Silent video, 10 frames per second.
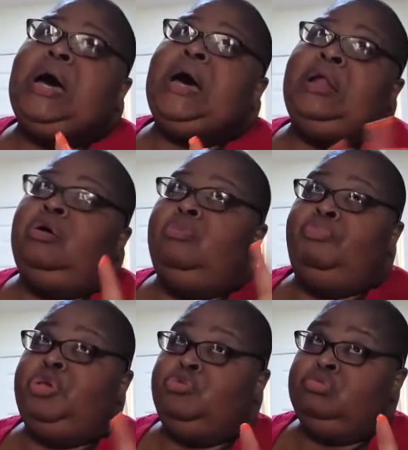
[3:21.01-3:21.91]

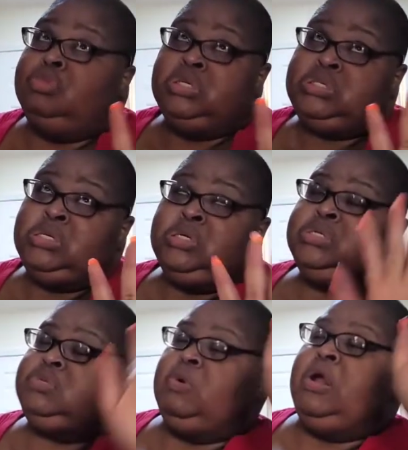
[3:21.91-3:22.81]
autoimmune
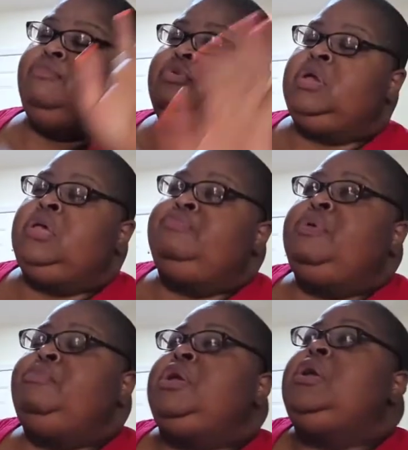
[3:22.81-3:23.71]
disease, whatever the case
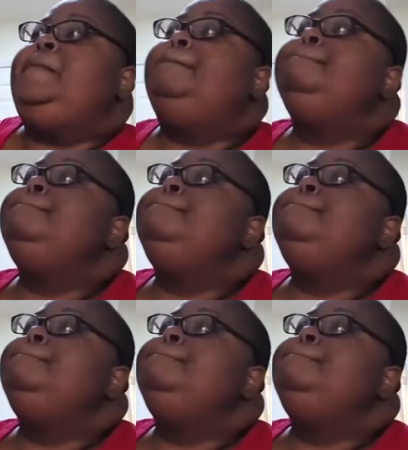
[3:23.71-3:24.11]
may be,